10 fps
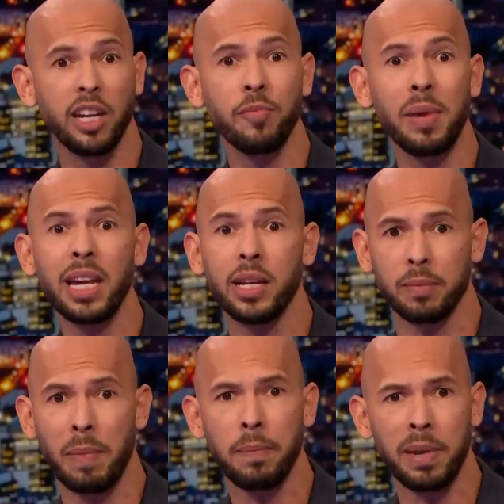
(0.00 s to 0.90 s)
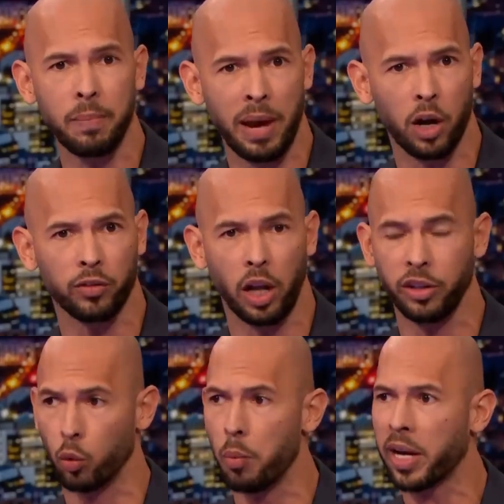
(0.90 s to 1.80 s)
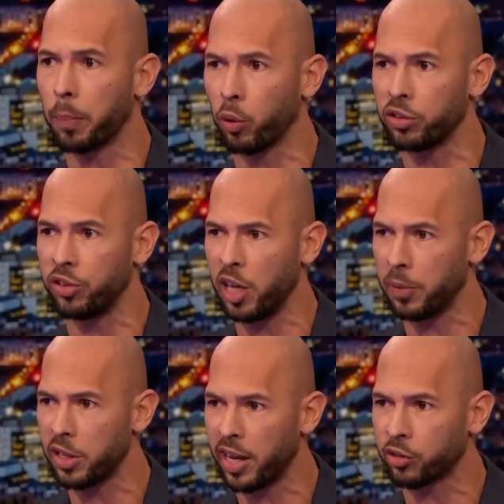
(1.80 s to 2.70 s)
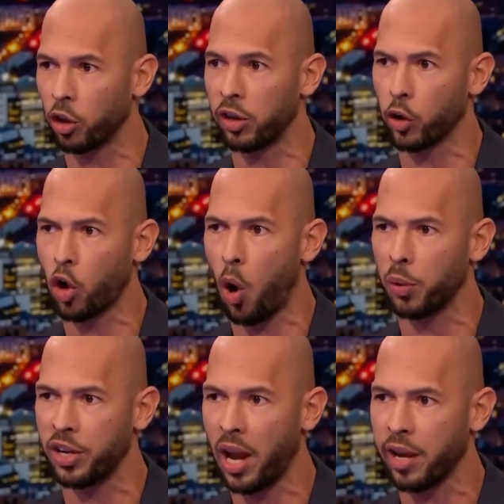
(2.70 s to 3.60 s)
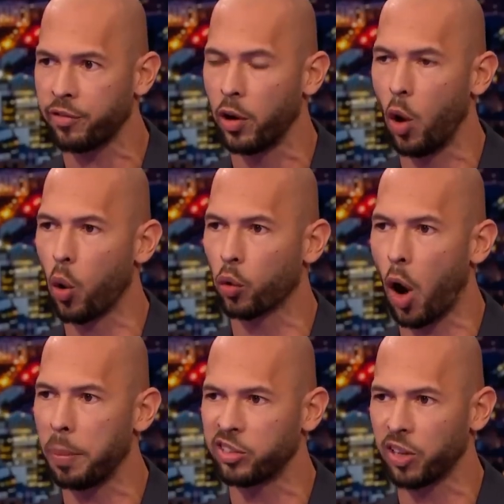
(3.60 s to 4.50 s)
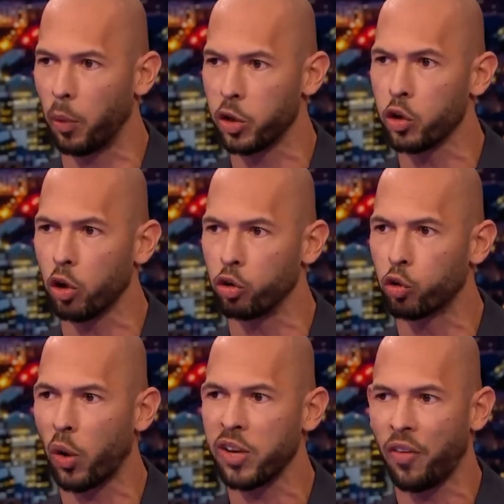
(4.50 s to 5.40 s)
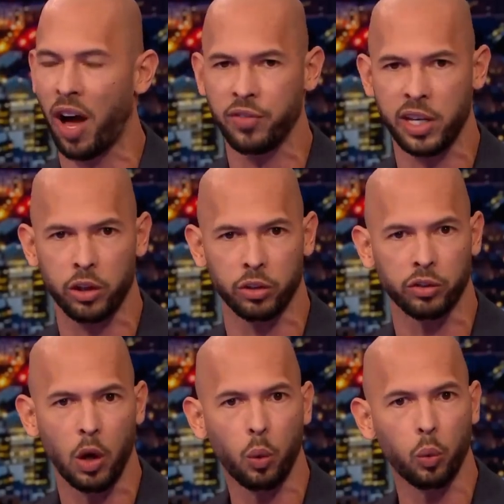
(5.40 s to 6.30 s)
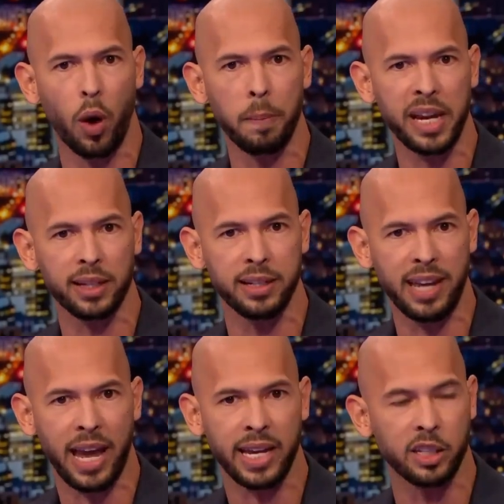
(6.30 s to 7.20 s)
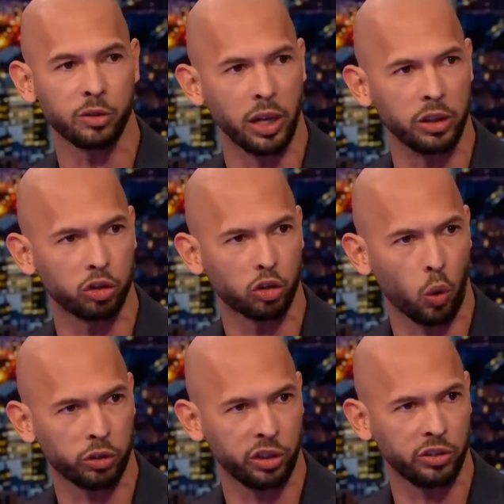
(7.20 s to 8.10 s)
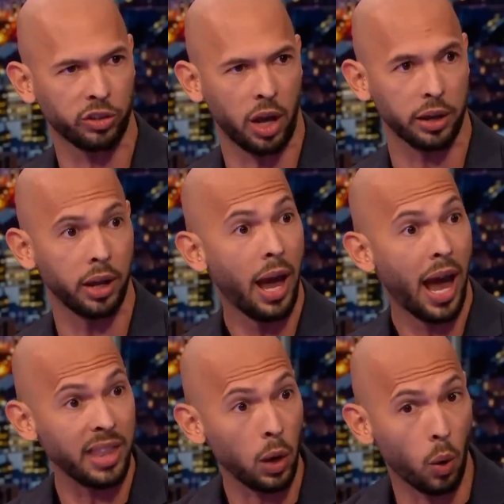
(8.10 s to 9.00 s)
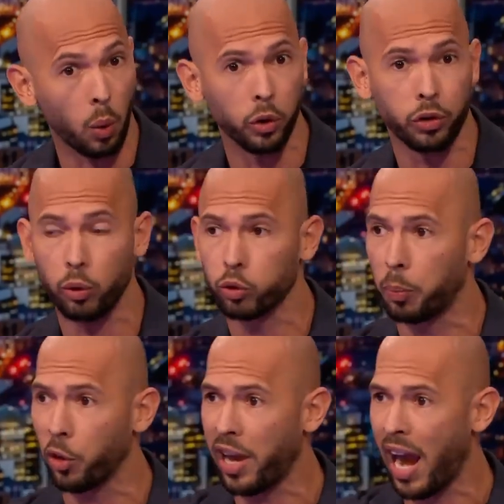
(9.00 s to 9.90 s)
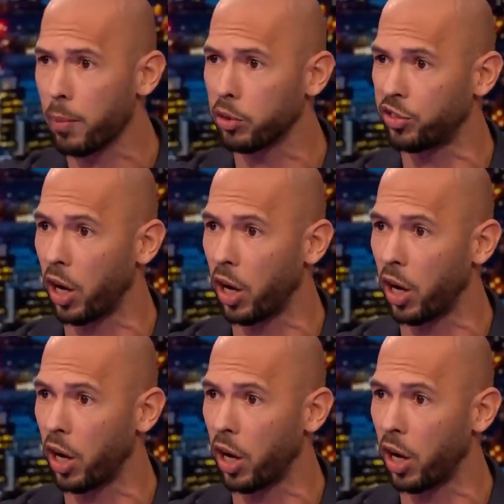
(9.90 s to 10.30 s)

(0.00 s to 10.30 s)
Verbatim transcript: Give me, make me mayor of London. We'll make a prison deep in the desert. And if you're caught with a knife or robbing someone, you can go do 25 years with one meal a day in the, in the scorching sun. And then what we'll do is we'll put cameras